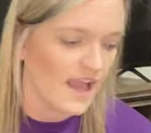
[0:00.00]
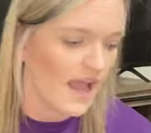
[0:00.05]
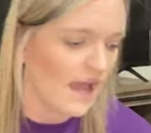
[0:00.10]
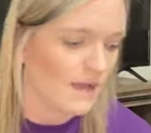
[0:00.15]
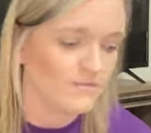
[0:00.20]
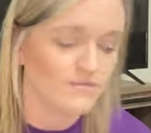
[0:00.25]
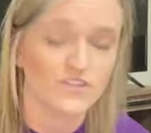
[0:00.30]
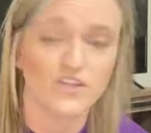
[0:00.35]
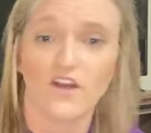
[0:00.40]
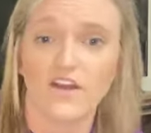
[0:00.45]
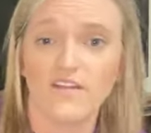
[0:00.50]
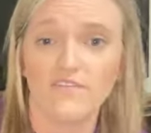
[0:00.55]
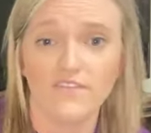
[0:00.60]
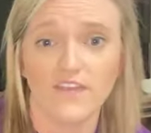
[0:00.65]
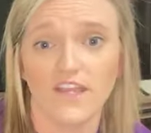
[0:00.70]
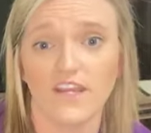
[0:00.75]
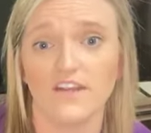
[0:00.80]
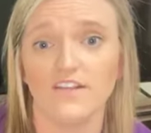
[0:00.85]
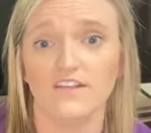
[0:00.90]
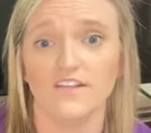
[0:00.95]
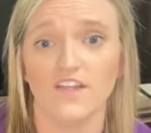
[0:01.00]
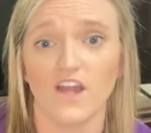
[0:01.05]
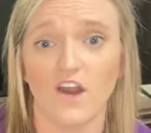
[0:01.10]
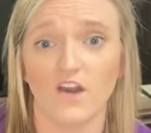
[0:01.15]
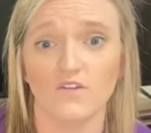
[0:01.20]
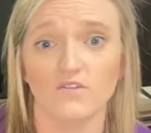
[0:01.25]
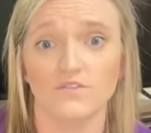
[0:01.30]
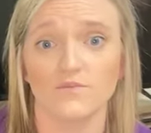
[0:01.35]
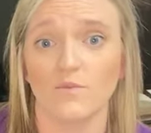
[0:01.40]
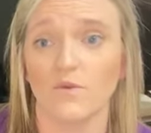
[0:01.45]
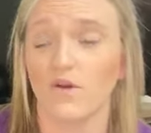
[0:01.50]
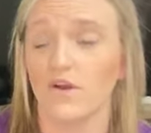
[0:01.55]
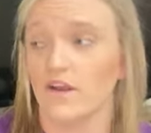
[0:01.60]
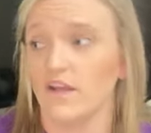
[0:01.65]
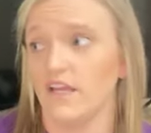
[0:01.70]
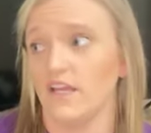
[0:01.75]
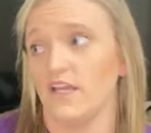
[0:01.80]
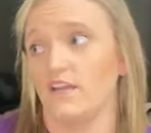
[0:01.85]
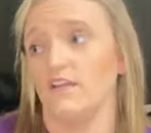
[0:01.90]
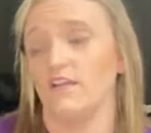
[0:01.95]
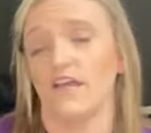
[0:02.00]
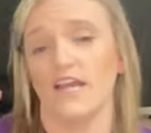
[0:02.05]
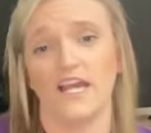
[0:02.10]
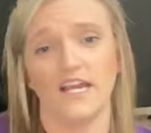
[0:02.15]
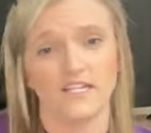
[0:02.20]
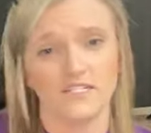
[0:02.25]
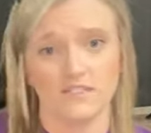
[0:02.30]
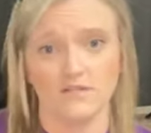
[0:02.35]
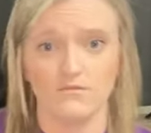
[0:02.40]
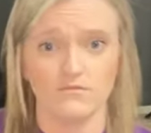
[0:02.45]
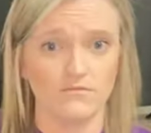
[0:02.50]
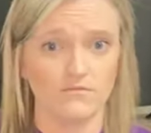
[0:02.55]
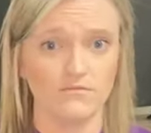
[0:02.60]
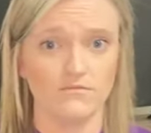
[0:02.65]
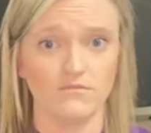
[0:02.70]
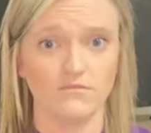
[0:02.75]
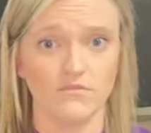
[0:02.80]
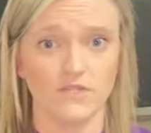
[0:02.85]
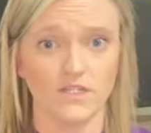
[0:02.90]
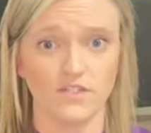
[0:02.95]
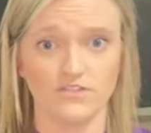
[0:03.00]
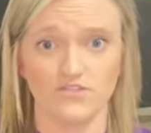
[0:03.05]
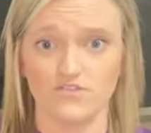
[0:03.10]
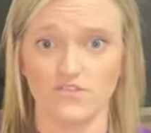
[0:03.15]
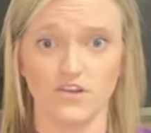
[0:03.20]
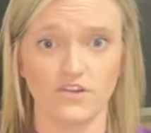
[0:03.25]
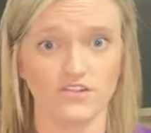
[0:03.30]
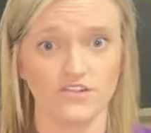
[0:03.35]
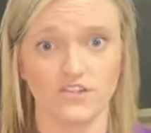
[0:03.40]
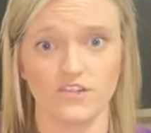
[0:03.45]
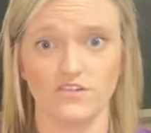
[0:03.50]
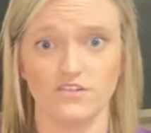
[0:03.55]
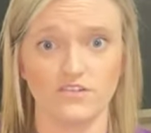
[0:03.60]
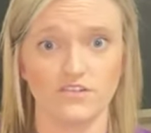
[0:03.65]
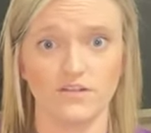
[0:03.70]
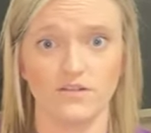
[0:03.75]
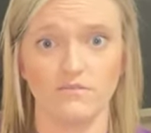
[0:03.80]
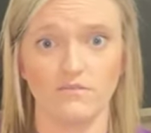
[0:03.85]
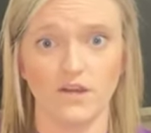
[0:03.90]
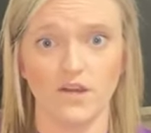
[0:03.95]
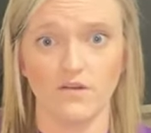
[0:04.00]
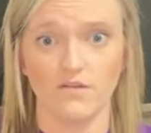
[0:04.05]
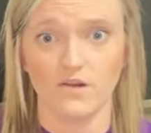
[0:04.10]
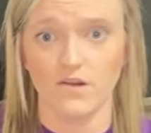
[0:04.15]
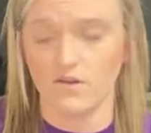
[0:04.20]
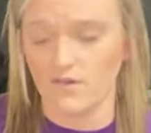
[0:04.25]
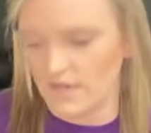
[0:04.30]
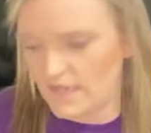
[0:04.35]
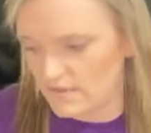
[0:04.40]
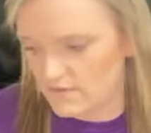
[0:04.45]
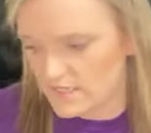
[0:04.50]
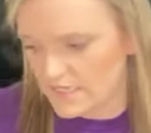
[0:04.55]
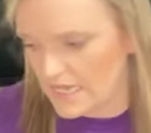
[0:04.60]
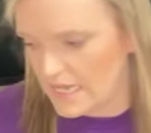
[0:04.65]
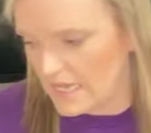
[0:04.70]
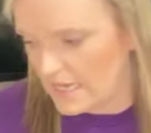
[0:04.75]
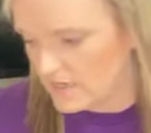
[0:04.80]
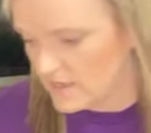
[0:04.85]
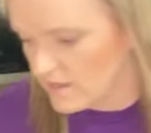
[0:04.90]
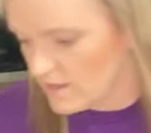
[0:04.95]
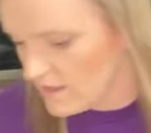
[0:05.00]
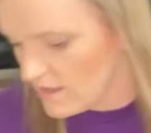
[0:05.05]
I'm sorry if you hear the dogs barking. They got some construction or something going on outside.